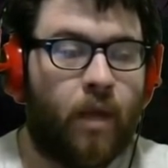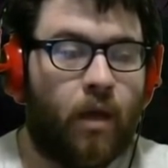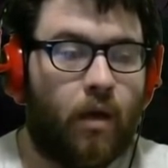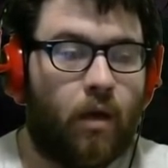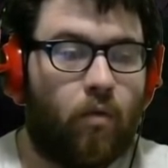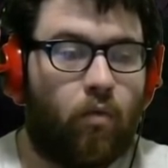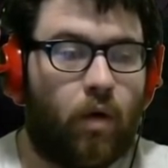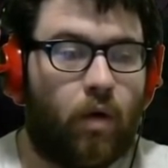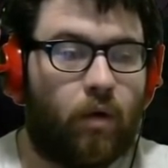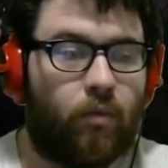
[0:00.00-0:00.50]

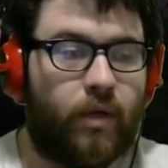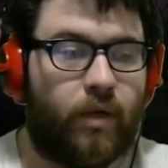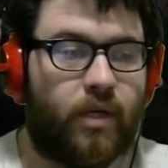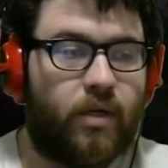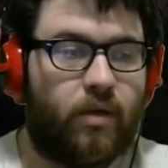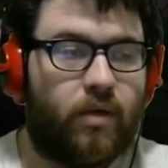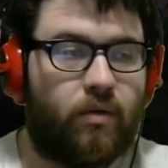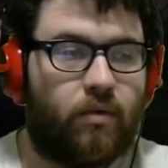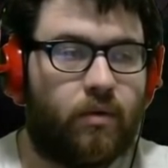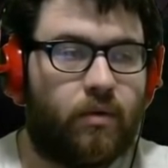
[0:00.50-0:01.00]
What we
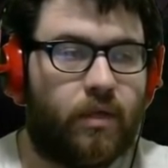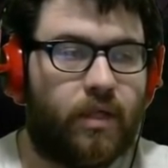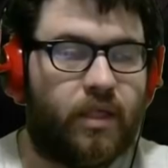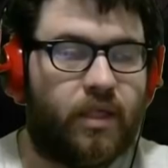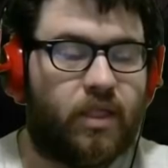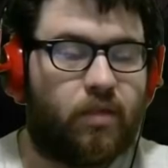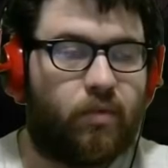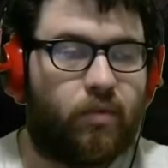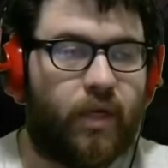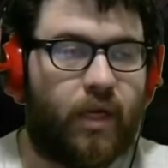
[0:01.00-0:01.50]
do
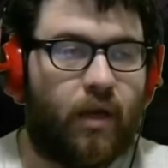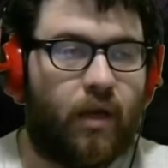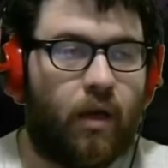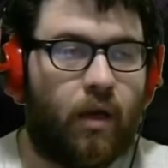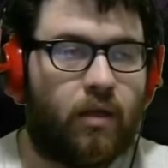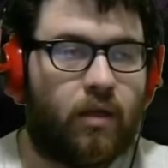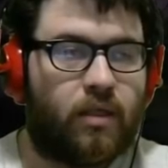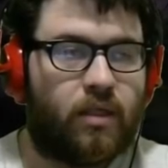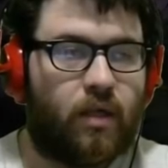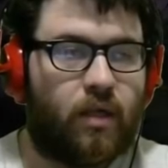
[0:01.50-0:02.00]
is we
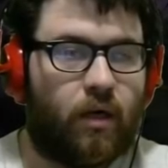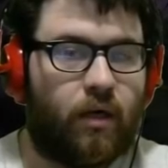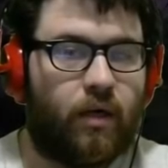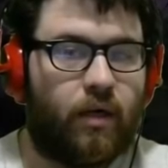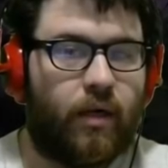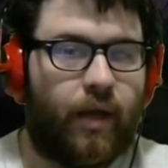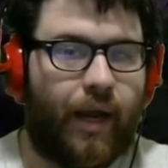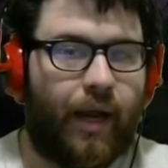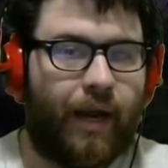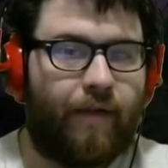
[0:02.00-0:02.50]

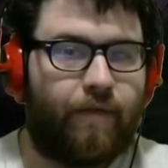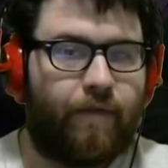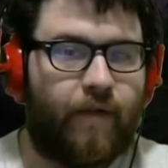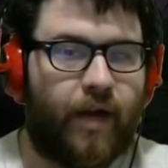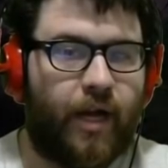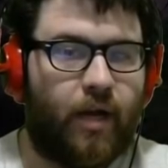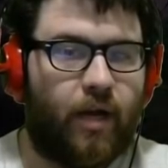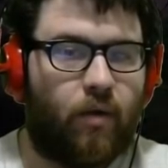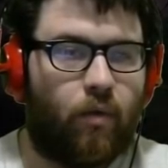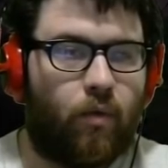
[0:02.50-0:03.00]
start a
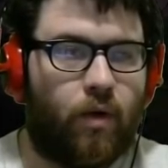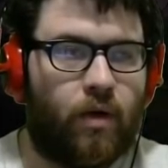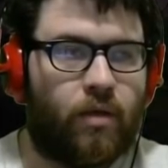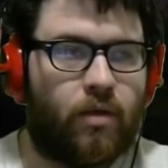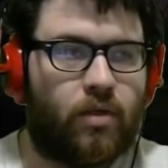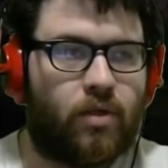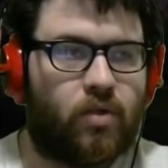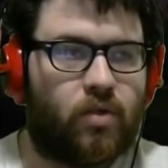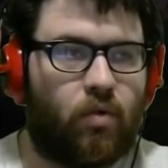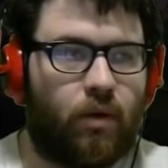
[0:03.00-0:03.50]
fight with
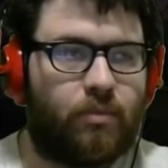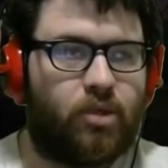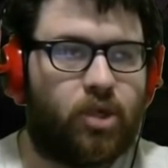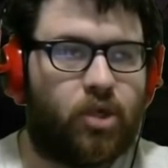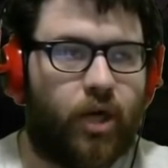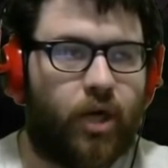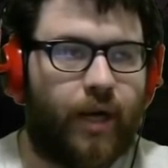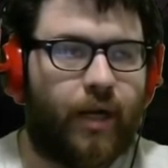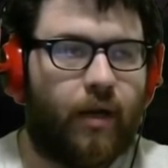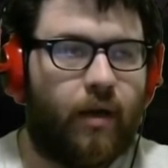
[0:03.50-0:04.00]
Swarm
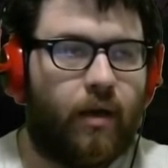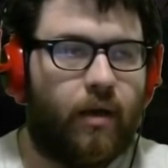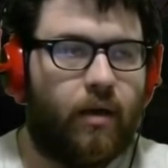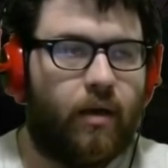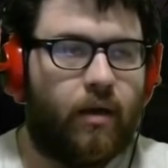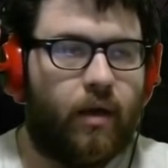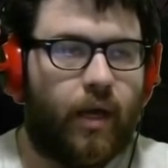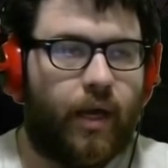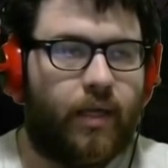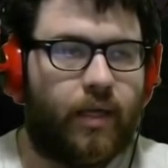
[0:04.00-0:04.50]
Strike.
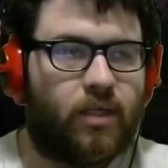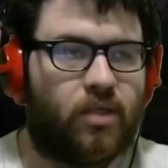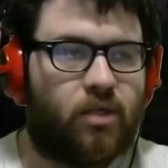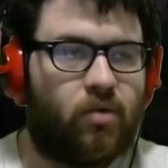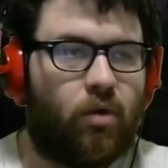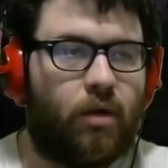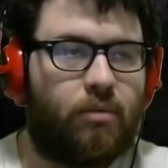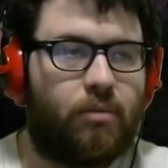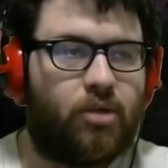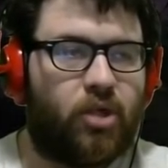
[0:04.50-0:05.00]
And
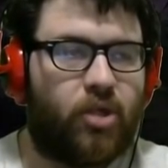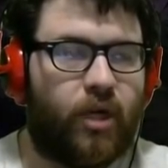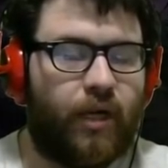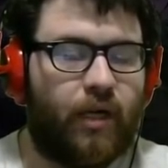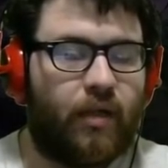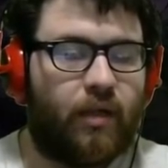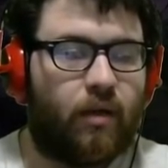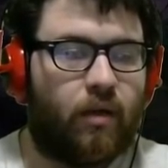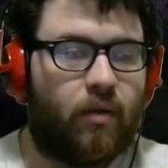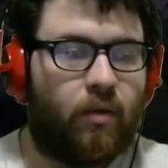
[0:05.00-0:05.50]
Swarm
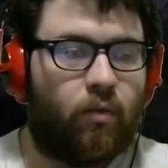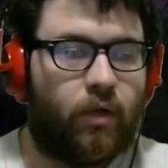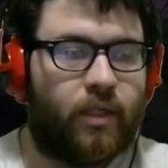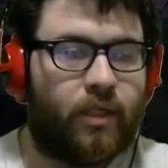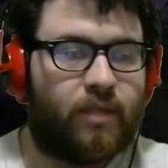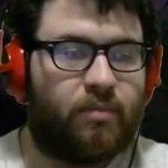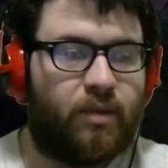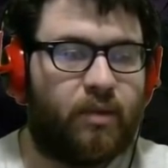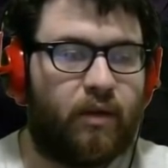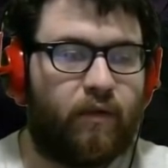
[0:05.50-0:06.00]
Strike,
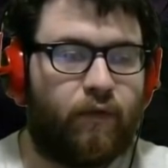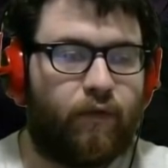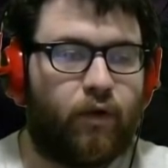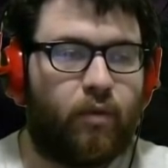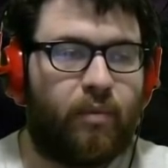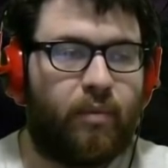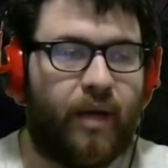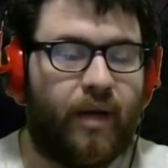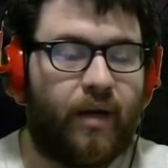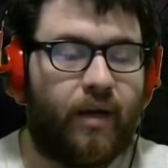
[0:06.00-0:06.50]
what's beautiful
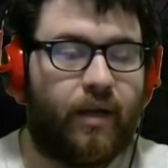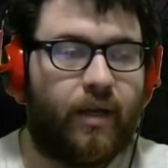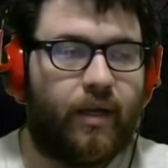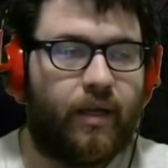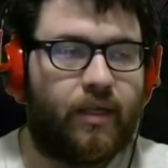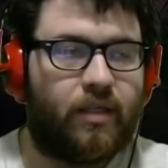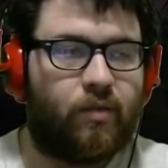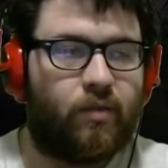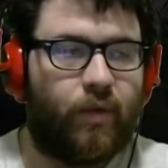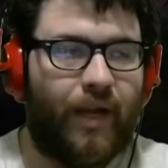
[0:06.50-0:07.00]
about it
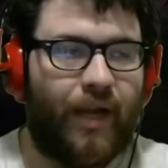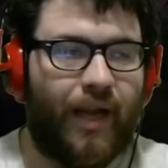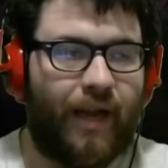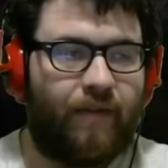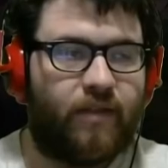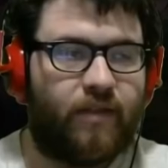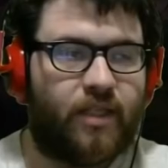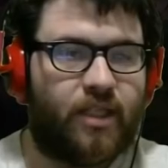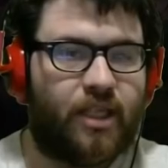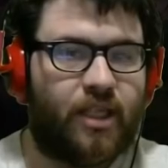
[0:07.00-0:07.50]
is we have
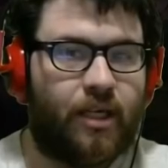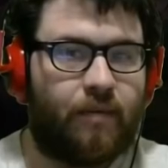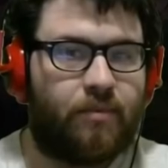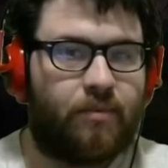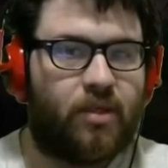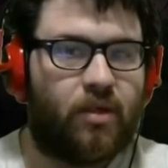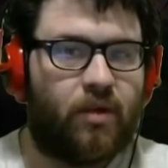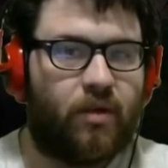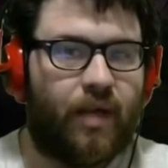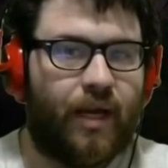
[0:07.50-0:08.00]
it set up
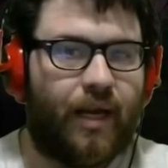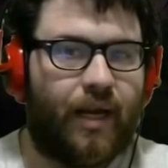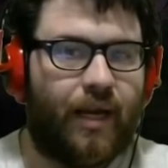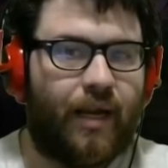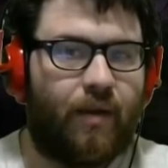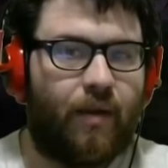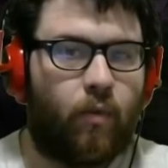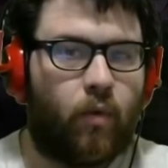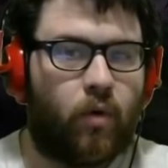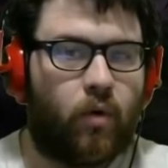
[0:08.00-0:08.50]
so that
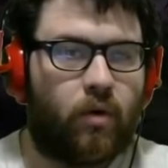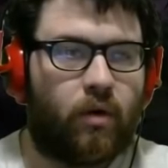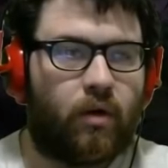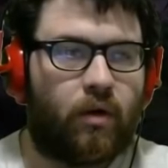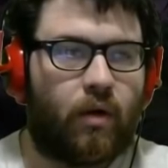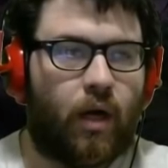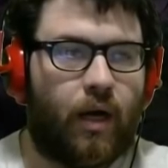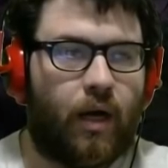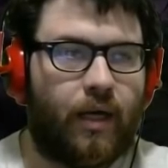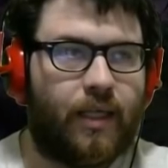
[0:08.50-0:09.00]
it will
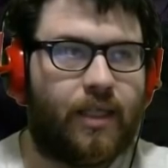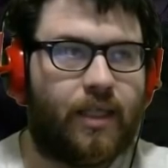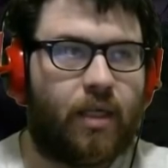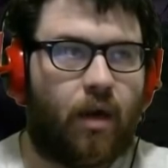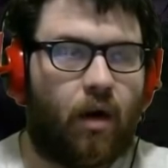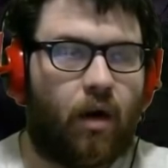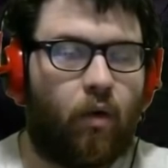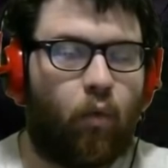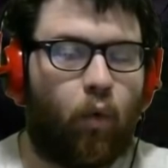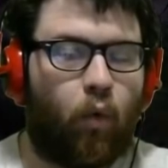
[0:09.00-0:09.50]
cause
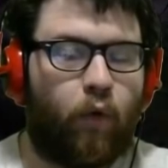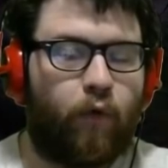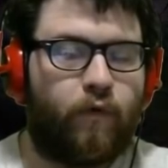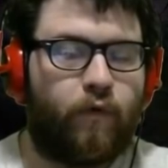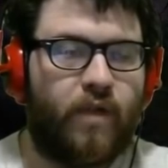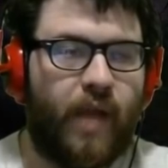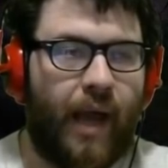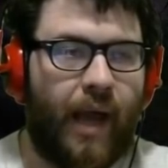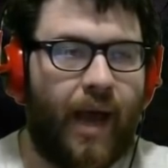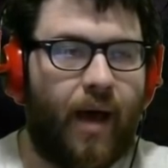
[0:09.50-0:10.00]
our wolf
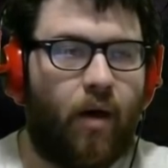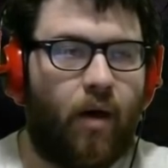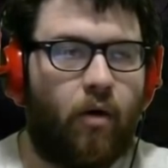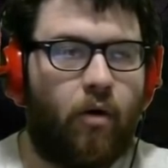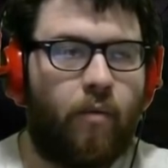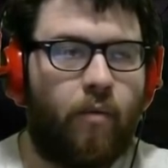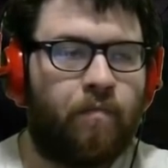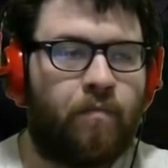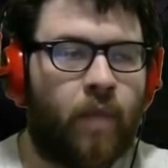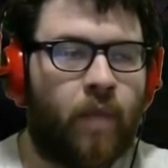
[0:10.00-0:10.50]
to
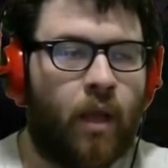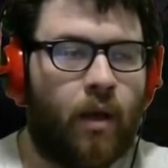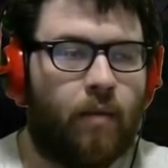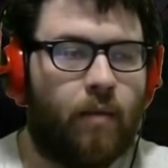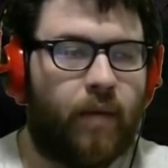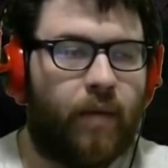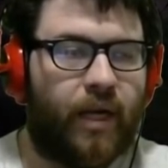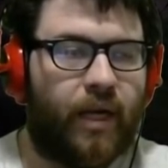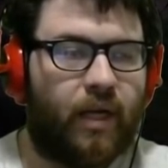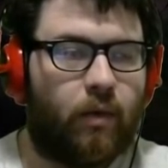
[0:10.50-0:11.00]
howl,
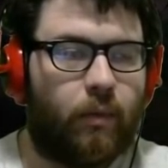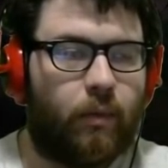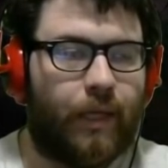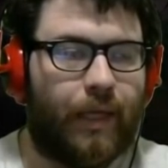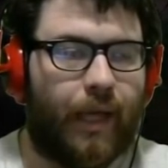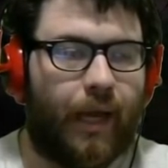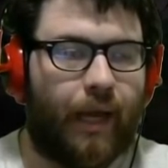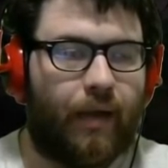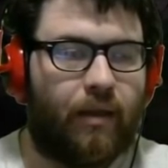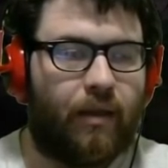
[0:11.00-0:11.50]
meaning we
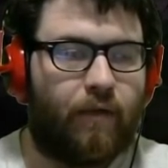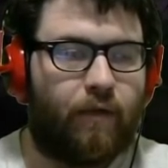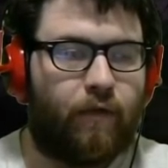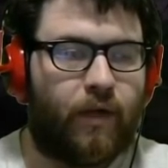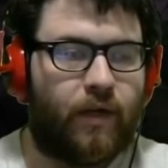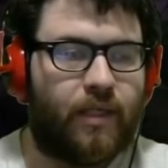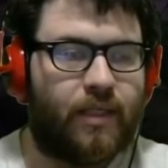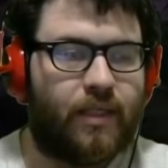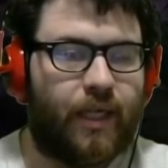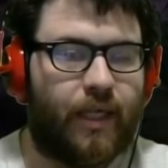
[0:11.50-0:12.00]
gain the
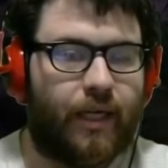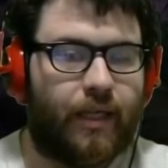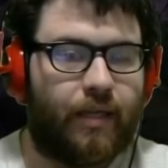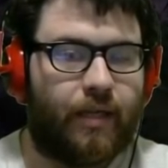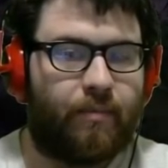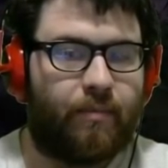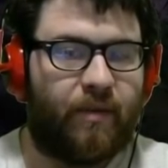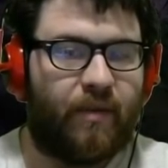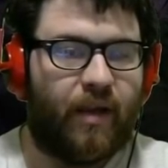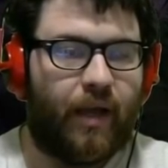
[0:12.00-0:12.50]
frenzy and
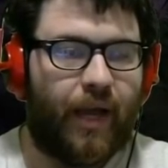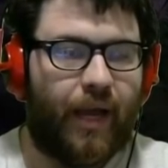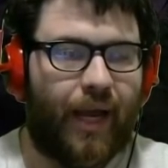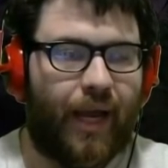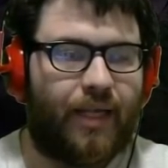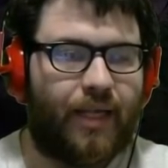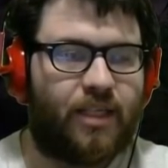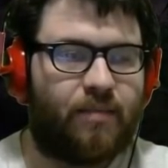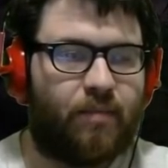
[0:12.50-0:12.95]
the haste